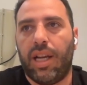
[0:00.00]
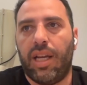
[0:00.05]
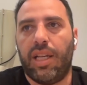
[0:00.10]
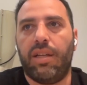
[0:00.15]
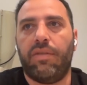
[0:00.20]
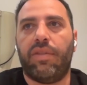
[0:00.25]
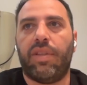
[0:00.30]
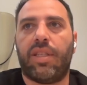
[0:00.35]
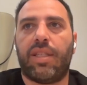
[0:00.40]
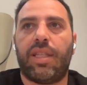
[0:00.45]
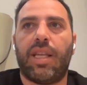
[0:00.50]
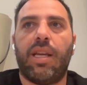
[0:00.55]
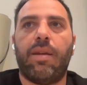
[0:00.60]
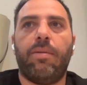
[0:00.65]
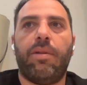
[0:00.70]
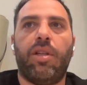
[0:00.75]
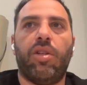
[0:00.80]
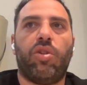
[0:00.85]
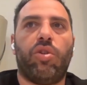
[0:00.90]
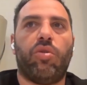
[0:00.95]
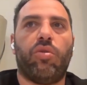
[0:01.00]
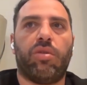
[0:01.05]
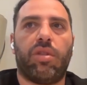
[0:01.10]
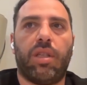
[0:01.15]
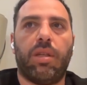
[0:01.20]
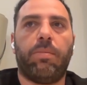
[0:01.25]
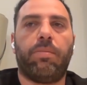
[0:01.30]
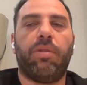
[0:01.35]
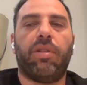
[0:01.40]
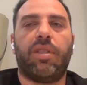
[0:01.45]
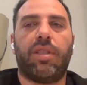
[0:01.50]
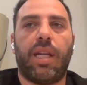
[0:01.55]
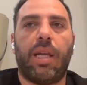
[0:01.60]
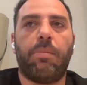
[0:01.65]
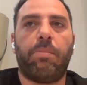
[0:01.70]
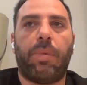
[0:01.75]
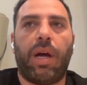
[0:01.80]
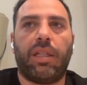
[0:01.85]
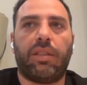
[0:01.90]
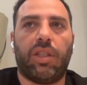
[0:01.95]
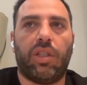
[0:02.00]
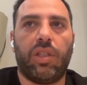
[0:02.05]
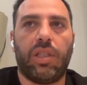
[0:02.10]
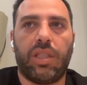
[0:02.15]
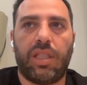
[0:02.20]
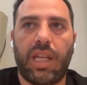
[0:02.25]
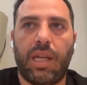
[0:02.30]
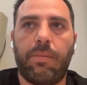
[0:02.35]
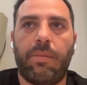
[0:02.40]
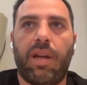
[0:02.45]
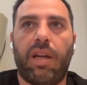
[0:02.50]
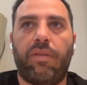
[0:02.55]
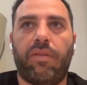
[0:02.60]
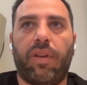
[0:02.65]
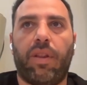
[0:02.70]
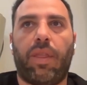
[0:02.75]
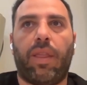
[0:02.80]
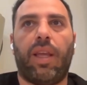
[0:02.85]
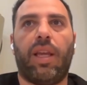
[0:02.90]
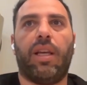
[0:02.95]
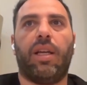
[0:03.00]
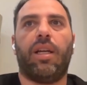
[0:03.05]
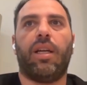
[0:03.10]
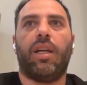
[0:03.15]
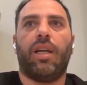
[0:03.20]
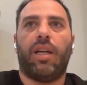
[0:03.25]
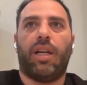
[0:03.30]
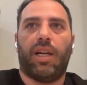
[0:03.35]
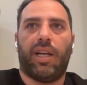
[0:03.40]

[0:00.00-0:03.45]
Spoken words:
and even same issues, same pattern, same everything,